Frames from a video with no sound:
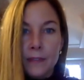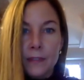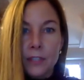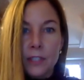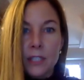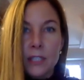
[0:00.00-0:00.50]

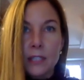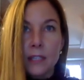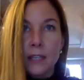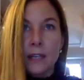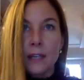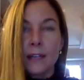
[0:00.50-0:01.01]
Just
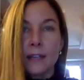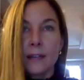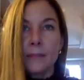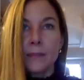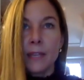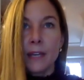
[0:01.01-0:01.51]

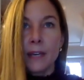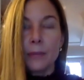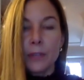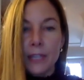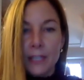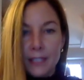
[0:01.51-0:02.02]
um, yeah,
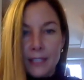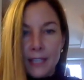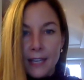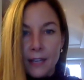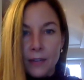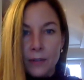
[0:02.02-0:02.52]

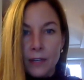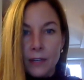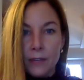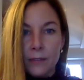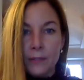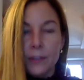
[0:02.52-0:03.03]
breakdown
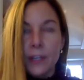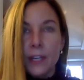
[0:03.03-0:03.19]
of